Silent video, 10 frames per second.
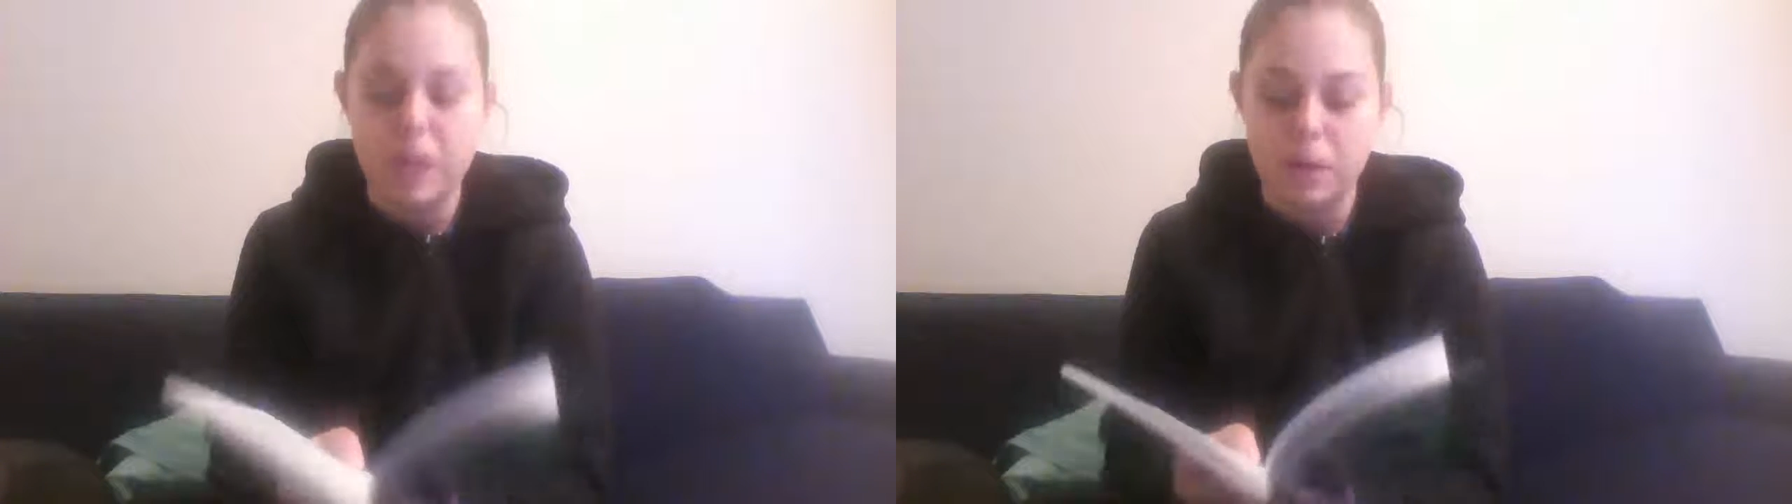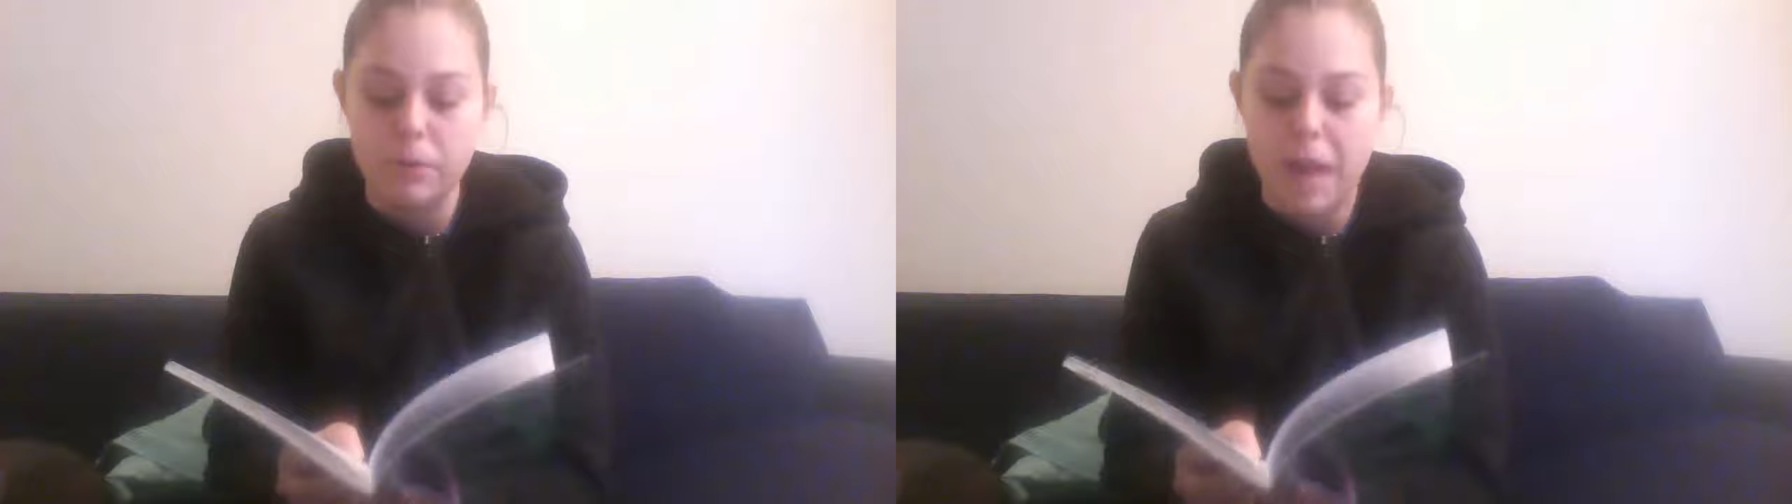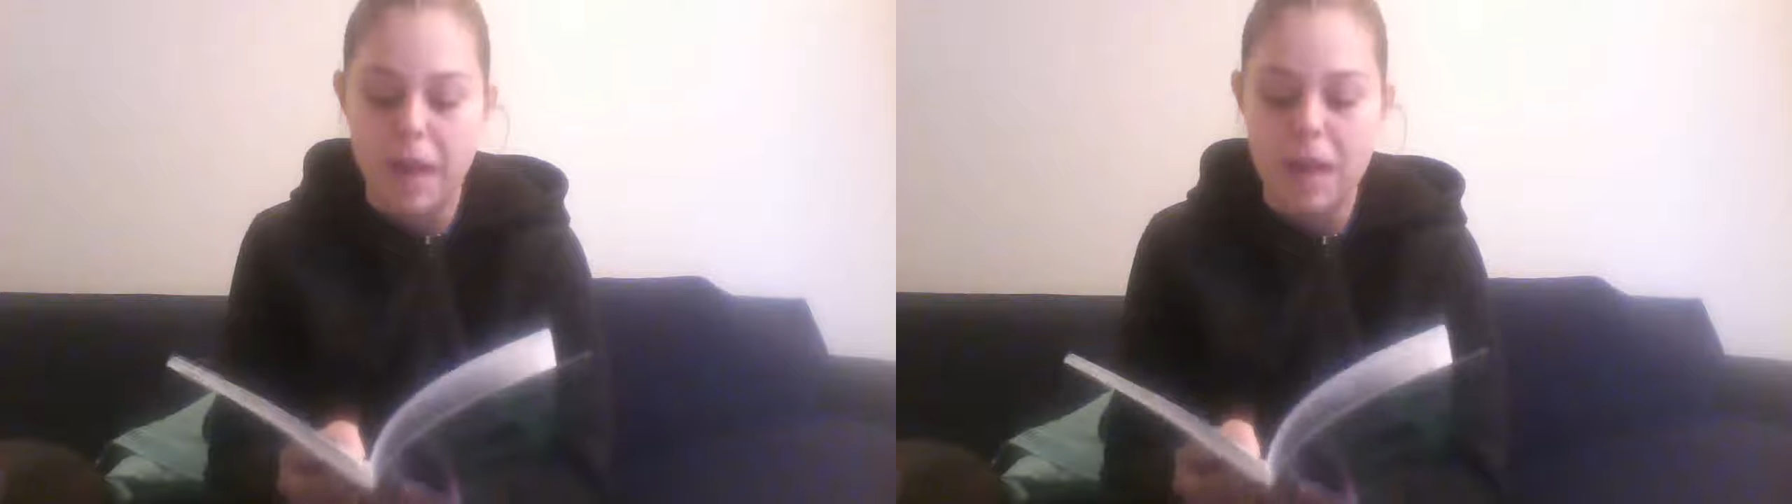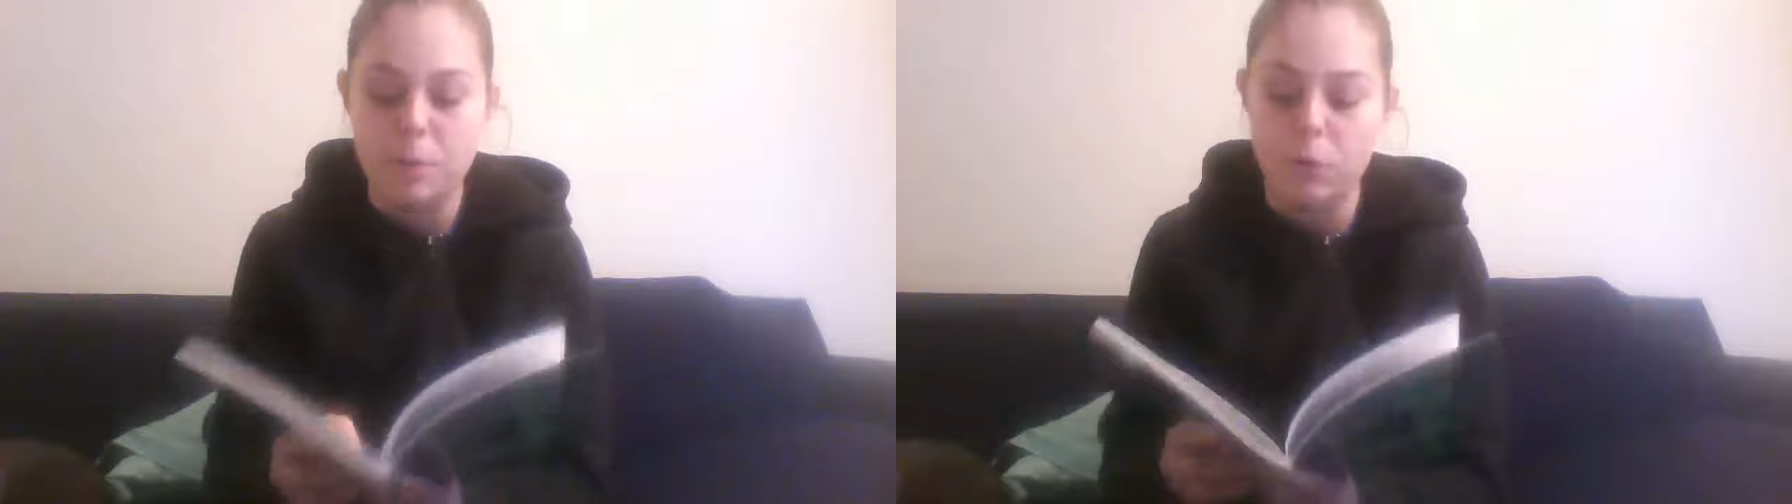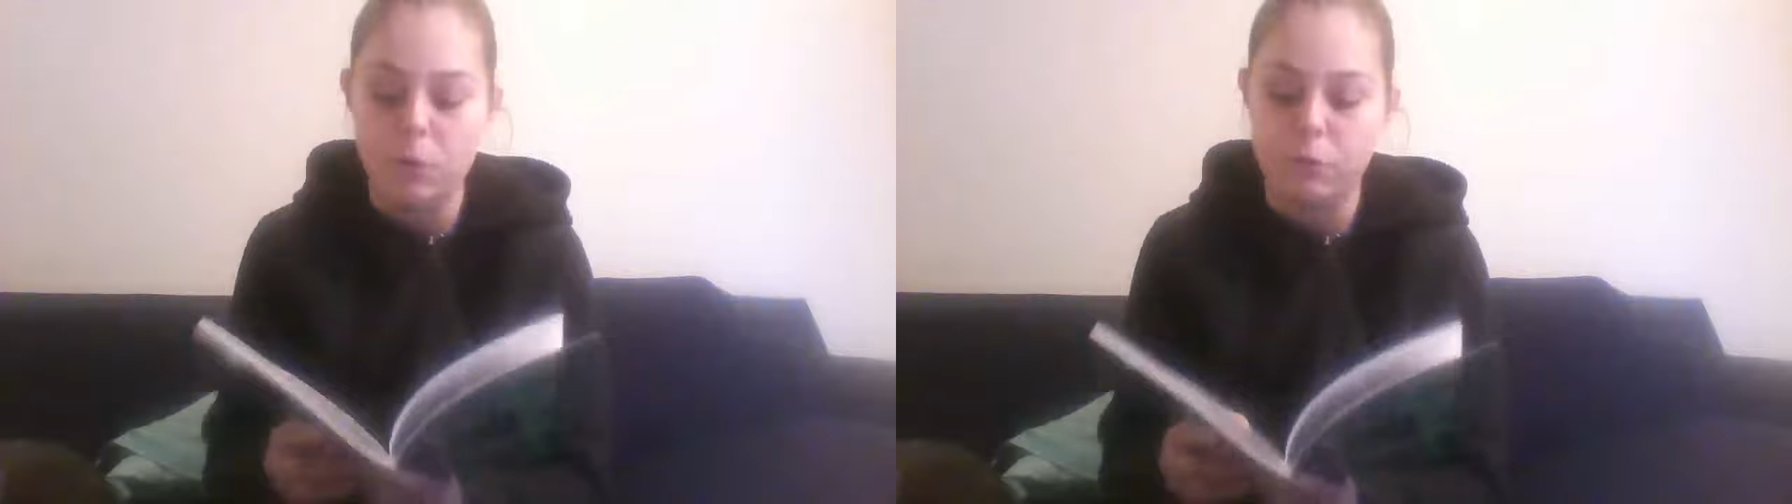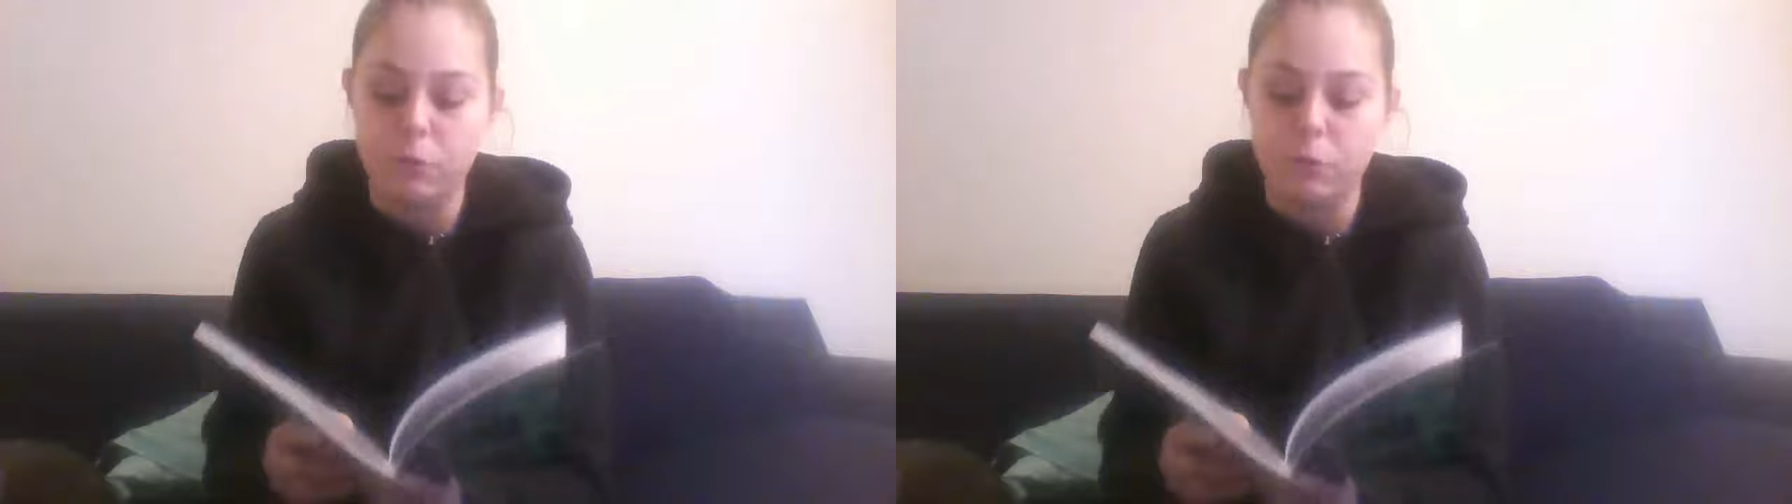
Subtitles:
of Abel,